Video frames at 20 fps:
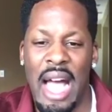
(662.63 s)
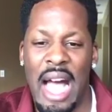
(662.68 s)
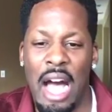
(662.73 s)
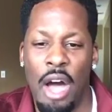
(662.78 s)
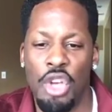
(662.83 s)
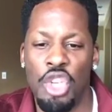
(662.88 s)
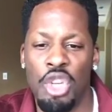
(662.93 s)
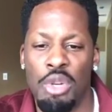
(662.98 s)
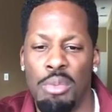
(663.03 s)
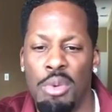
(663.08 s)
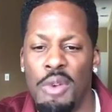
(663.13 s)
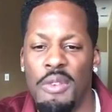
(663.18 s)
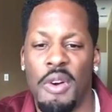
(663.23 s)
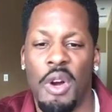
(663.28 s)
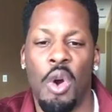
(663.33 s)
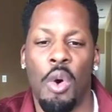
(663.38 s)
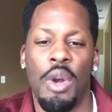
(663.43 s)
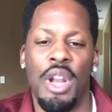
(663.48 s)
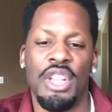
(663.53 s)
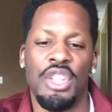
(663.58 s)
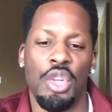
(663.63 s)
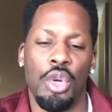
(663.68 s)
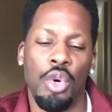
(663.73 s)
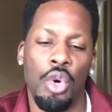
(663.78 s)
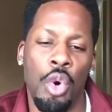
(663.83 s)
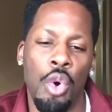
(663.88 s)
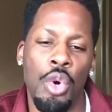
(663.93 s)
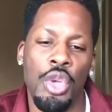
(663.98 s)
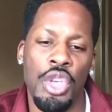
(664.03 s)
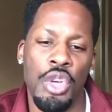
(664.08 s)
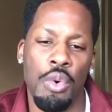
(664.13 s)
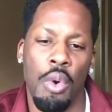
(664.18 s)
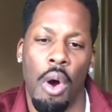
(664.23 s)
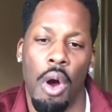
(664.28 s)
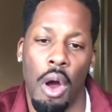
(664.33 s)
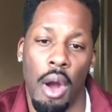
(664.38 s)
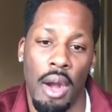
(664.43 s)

how you move according to who you